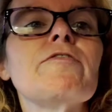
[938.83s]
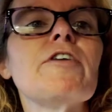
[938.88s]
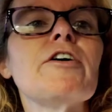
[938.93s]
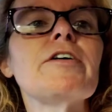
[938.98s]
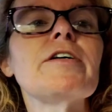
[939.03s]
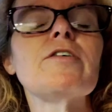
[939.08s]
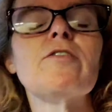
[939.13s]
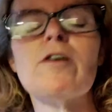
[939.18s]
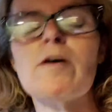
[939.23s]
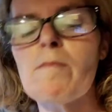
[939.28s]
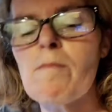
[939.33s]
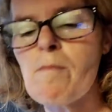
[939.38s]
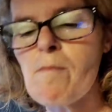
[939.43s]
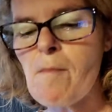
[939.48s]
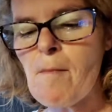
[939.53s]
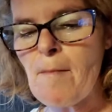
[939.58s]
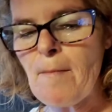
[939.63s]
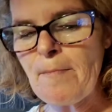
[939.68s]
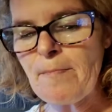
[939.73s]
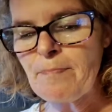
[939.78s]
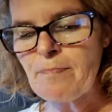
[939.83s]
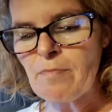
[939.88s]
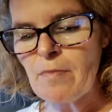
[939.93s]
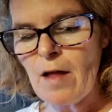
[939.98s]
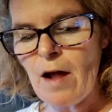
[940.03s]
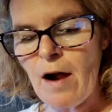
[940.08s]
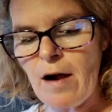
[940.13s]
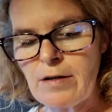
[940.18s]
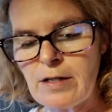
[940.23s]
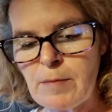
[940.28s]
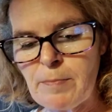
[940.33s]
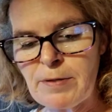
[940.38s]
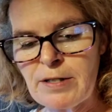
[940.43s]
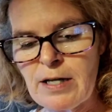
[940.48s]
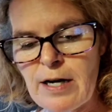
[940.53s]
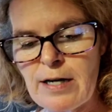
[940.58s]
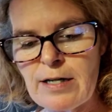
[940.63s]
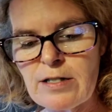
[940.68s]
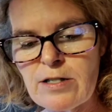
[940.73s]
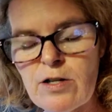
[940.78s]
very good. The
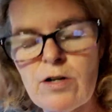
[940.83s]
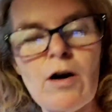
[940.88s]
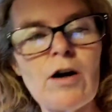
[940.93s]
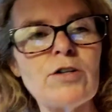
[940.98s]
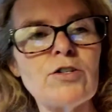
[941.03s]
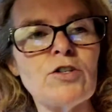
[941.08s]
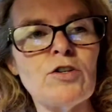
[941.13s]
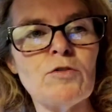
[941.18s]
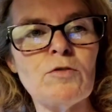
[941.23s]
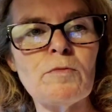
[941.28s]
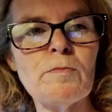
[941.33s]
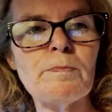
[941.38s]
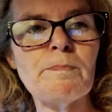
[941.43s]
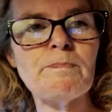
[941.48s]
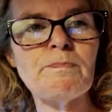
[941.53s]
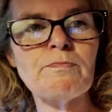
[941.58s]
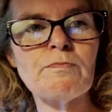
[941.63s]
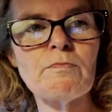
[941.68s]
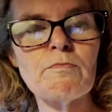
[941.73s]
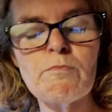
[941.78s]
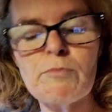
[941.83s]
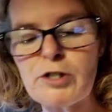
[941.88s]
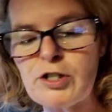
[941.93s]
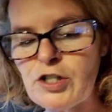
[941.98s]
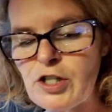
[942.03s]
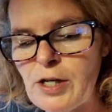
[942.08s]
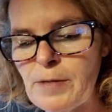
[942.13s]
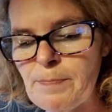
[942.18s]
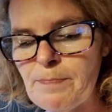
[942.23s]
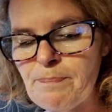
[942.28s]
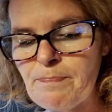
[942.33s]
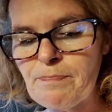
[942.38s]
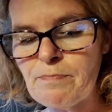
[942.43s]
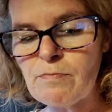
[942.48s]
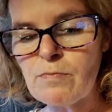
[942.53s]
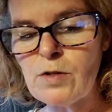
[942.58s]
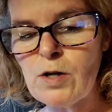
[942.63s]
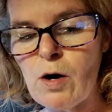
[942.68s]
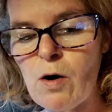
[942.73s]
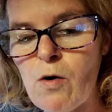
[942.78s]
potatoes are not too mushy.
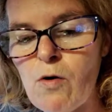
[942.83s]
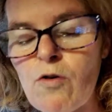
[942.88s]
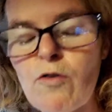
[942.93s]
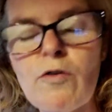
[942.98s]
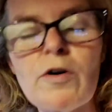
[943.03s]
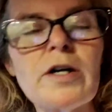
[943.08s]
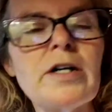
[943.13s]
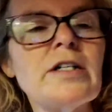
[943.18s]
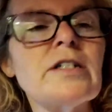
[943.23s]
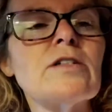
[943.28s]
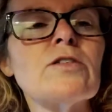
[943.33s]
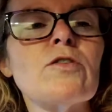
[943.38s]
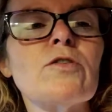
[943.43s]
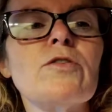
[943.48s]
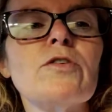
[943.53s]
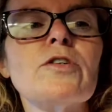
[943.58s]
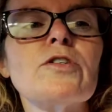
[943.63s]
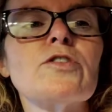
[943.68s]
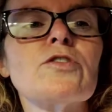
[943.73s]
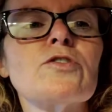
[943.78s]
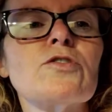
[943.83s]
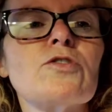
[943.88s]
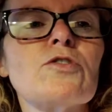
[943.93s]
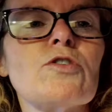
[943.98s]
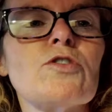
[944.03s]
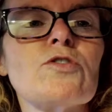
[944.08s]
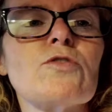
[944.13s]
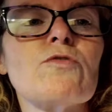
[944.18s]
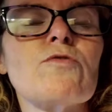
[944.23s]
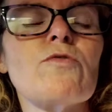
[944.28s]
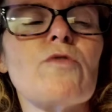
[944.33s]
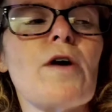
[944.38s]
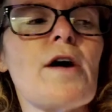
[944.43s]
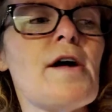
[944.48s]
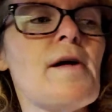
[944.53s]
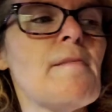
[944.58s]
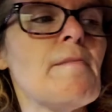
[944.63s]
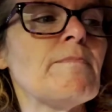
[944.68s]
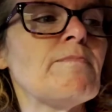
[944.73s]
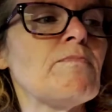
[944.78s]
The okra is cooked just
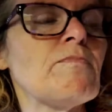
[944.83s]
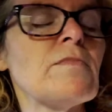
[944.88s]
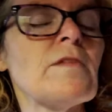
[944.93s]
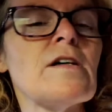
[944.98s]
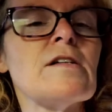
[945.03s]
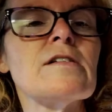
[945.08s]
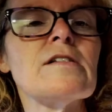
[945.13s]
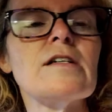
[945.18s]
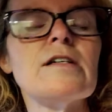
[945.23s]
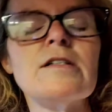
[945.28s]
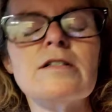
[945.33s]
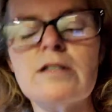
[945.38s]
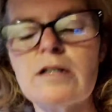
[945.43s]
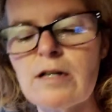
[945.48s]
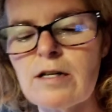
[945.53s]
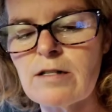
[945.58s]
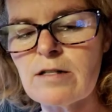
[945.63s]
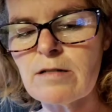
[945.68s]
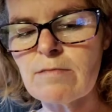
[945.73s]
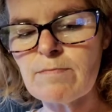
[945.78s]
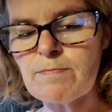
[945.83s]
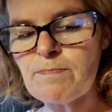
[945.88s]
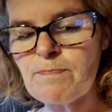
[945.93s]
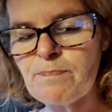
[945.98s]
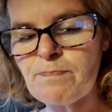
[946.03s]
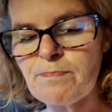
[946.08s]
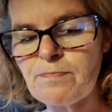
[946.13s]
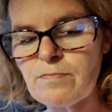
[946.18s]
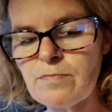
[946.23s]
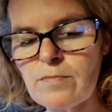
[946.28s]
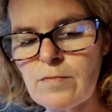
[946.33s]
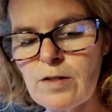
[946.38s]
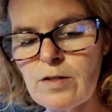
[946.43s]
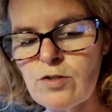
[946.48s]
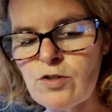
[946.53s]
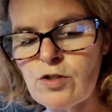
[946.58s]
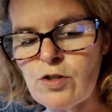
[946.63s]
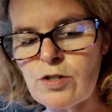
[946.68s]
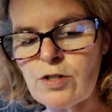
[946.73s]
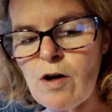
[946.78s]
great. The seasonings
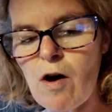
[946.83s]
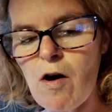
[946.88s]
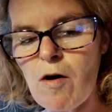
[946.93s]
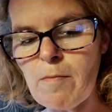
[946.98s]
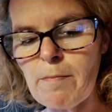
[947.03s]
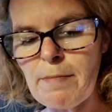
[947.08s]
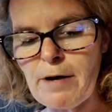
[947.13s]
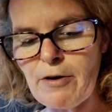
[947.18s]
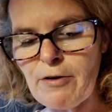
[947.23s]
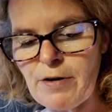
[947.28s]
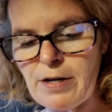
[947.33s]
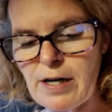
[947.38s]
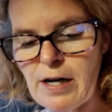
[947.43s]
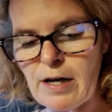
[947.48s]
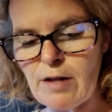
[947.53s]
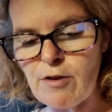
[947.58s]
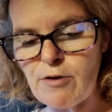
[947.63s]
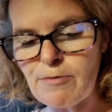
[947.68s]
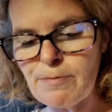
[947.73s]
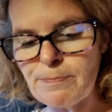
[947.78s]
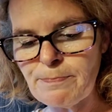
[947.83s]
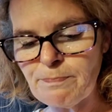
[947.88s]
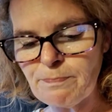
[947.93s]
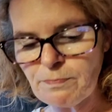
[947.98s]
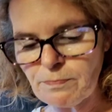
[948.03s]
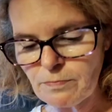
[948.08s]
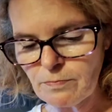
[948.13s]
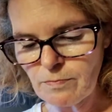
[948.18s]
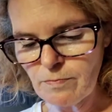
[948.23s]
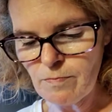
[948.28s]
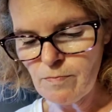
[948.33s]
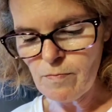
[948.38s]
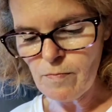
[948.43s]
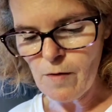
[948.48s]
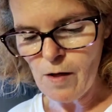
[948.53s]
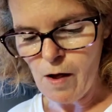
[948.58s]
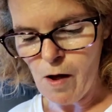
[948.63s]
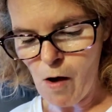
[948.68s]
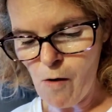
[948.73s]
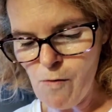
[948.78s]
just all bear together.
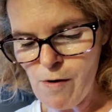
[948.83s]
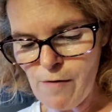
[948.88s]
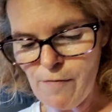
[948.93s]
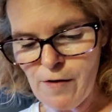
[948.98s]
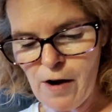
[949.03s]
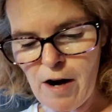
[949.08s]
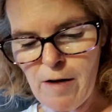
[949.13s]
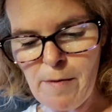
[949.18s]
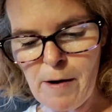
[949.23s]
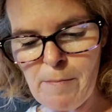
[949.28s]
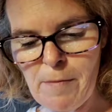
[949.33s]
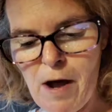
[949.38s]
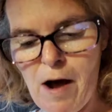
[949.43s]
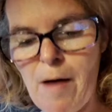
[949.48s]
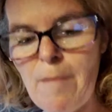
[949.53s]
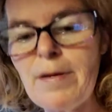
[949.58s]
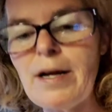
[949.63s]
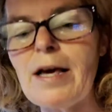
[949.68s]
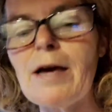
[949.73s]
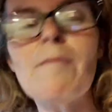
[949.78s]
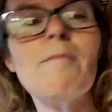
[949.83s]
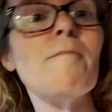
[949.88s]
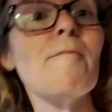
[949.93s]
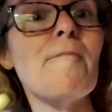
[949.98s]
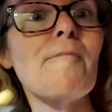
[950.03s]
Oh, I forgot about my hominy.